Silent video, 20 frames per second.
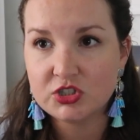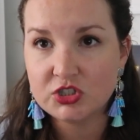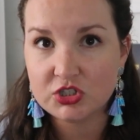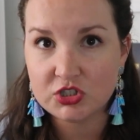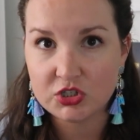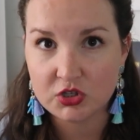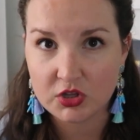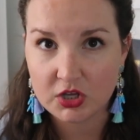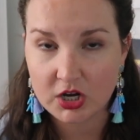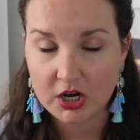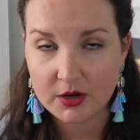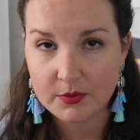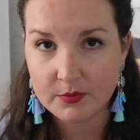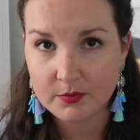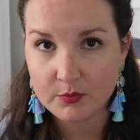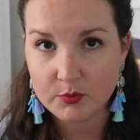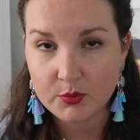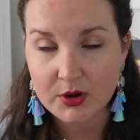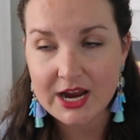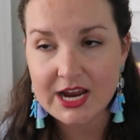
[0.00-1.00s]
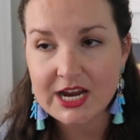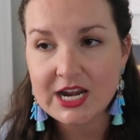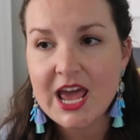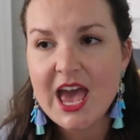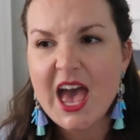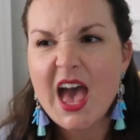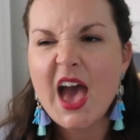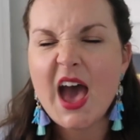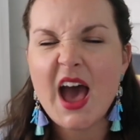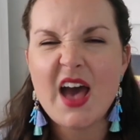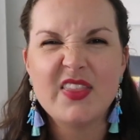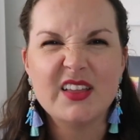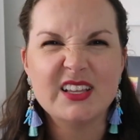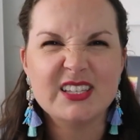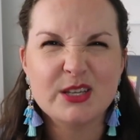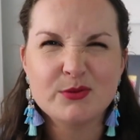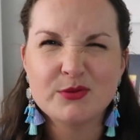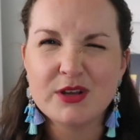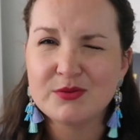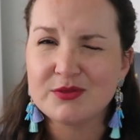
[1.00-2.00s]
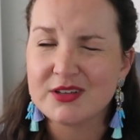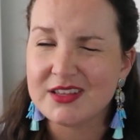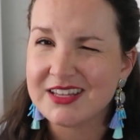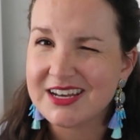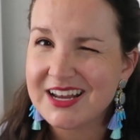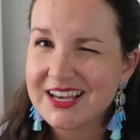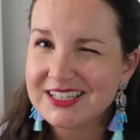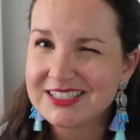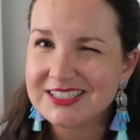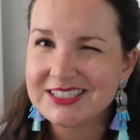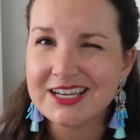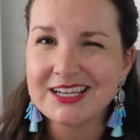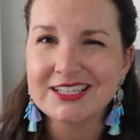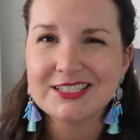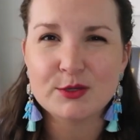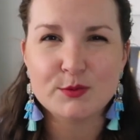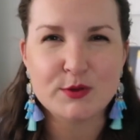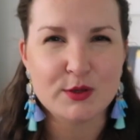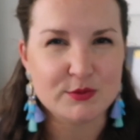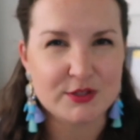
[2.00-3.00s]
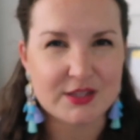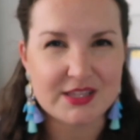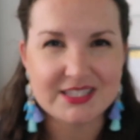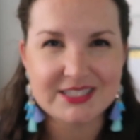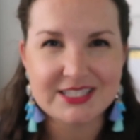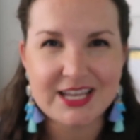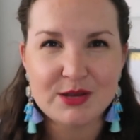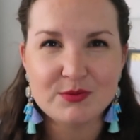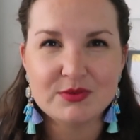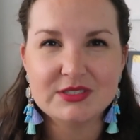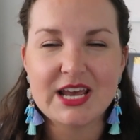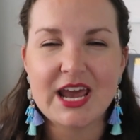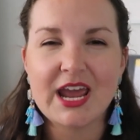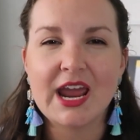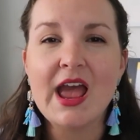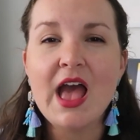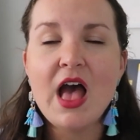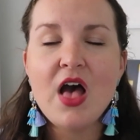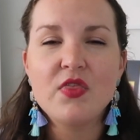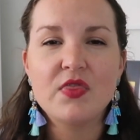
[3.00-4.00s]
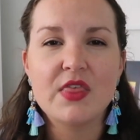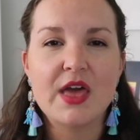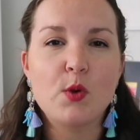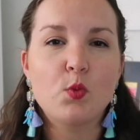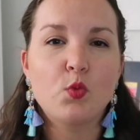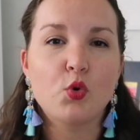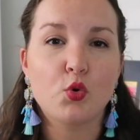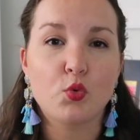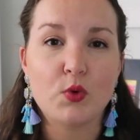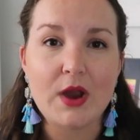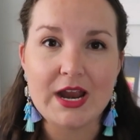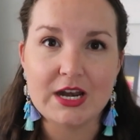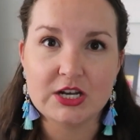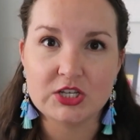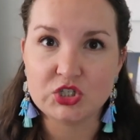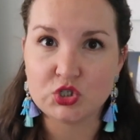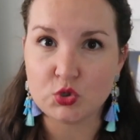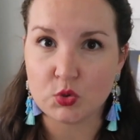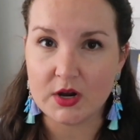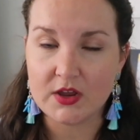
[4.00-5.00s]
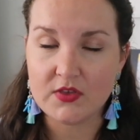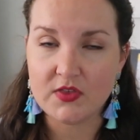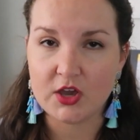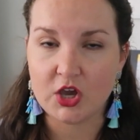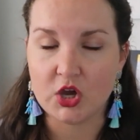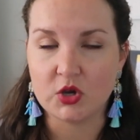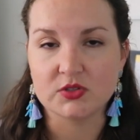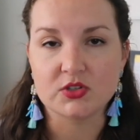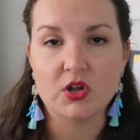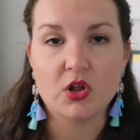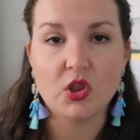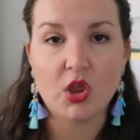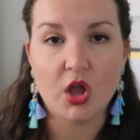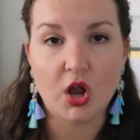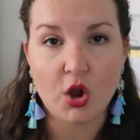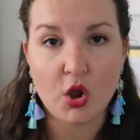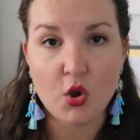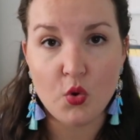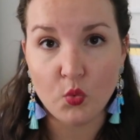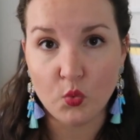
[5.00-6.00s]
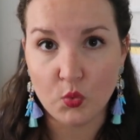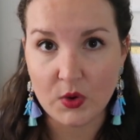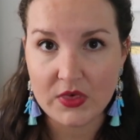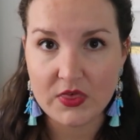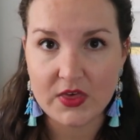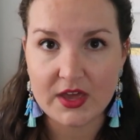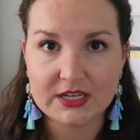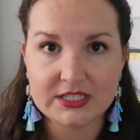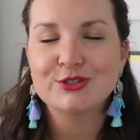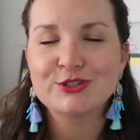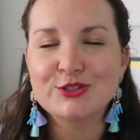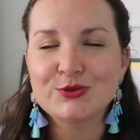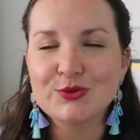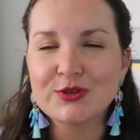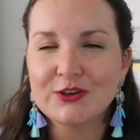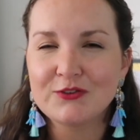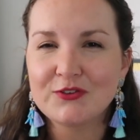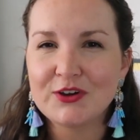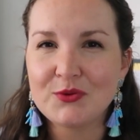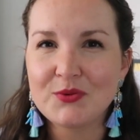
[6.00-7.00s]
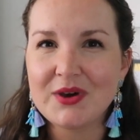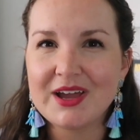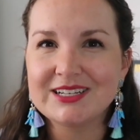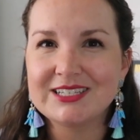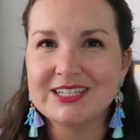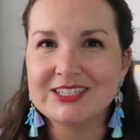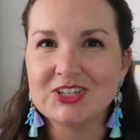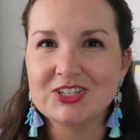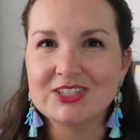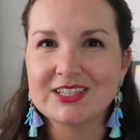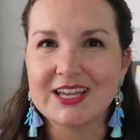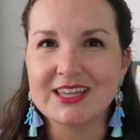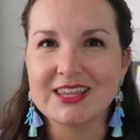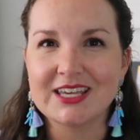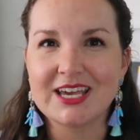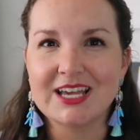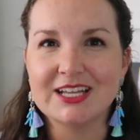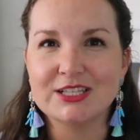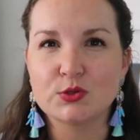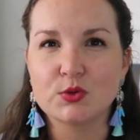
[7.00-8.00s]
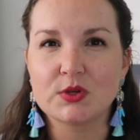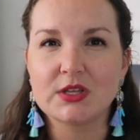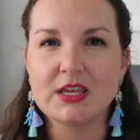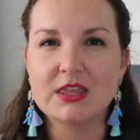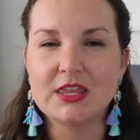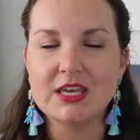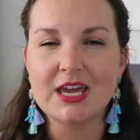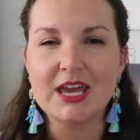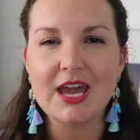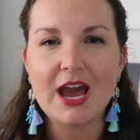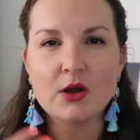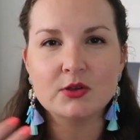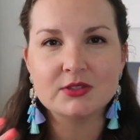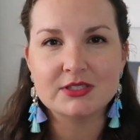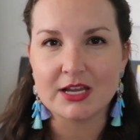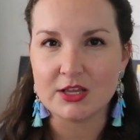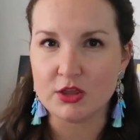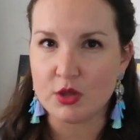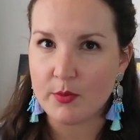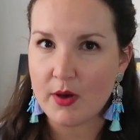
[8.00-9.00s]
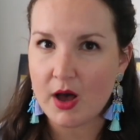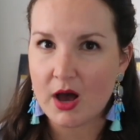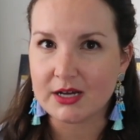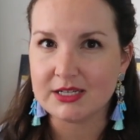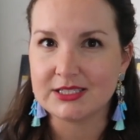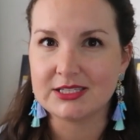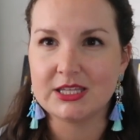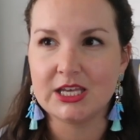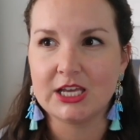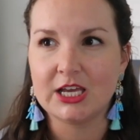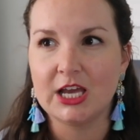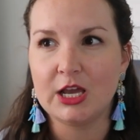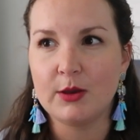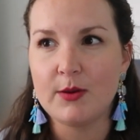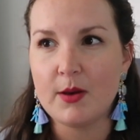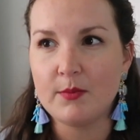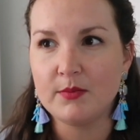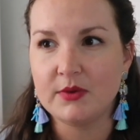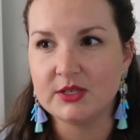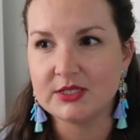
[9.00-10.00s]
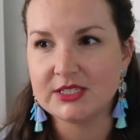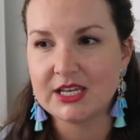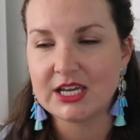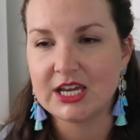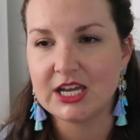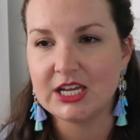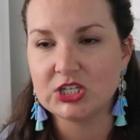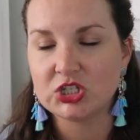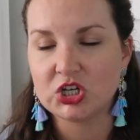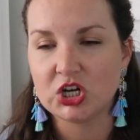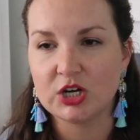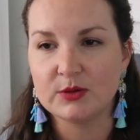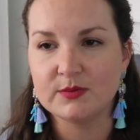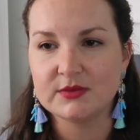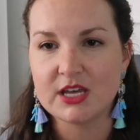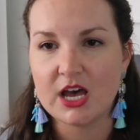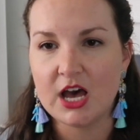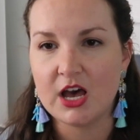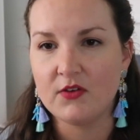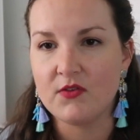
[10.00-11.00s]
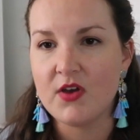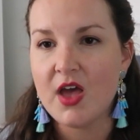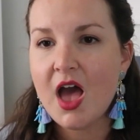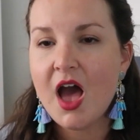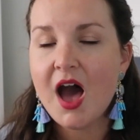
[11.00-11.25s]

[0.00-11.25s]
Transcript: to their brain, and then sometimes on the next day, sometimes on the same day, then we'll write a story that goes along with it. So it's a really fun way to just get the kids really thinking outside the box, thinking about music in terms of